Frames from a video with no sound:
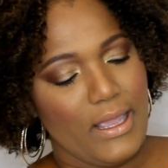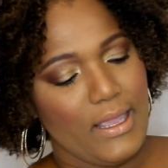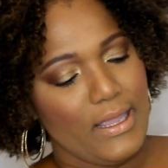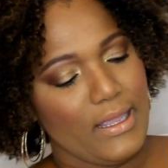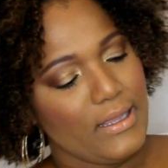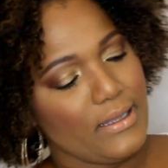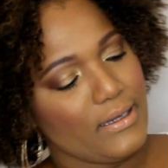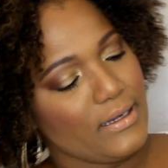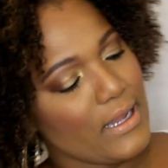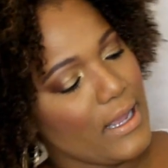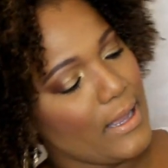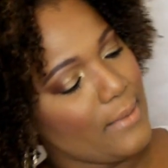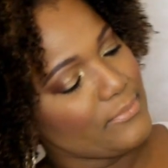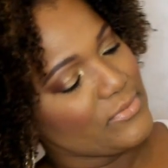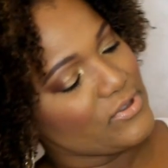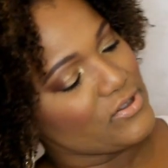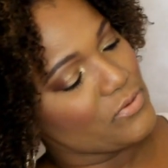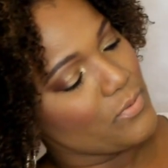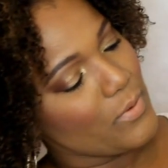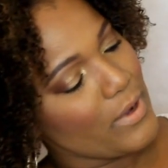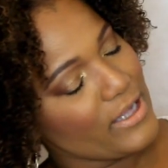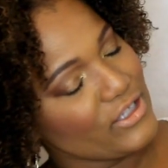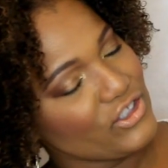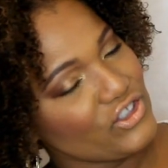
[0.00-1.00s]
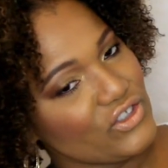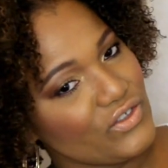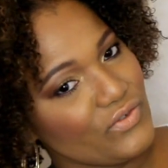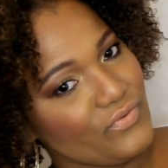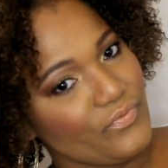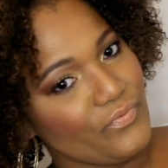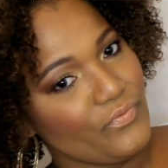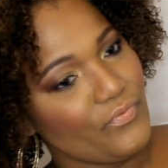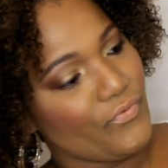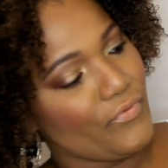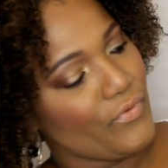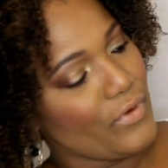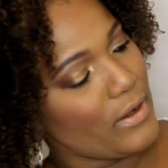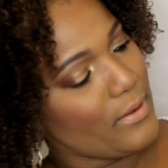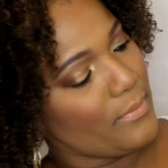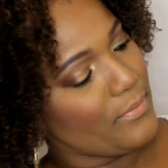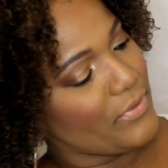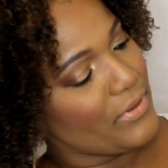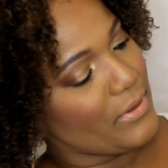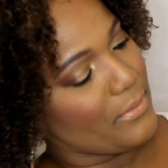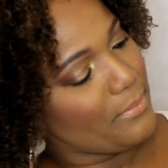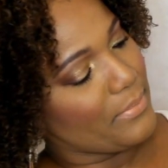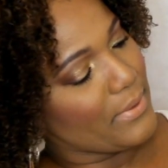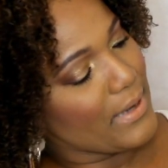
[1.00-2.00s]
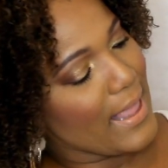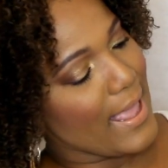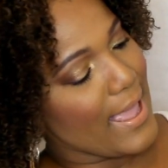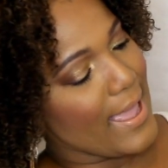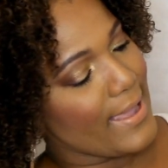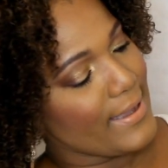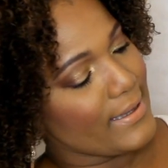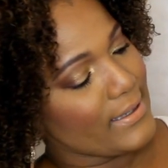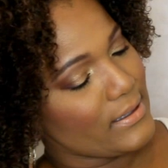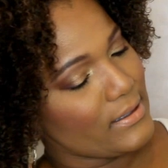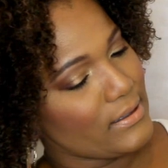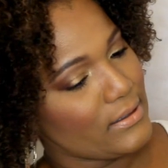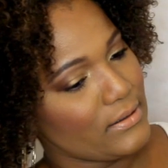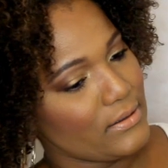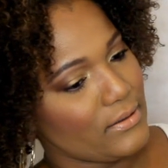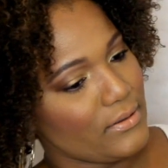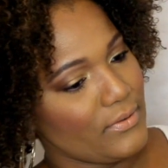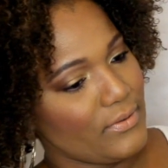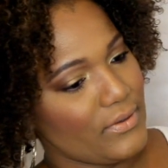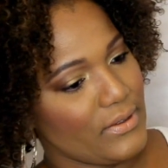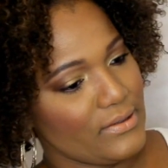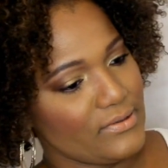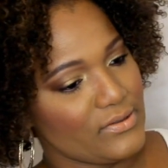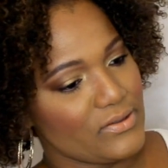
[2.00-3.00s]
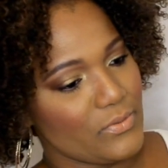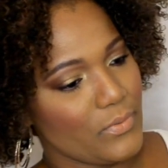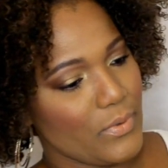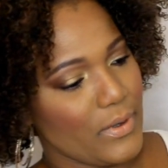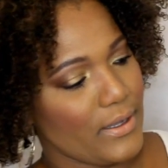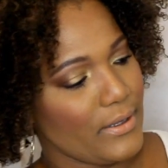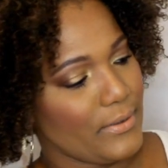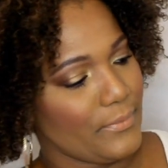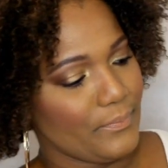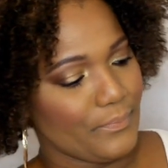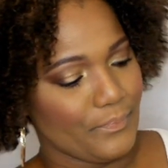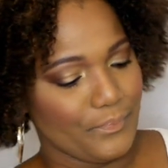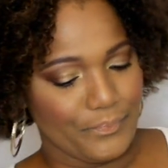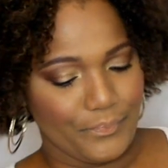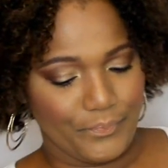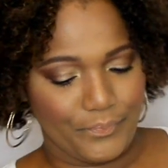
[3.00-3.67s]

And I'm swatching from the black this way.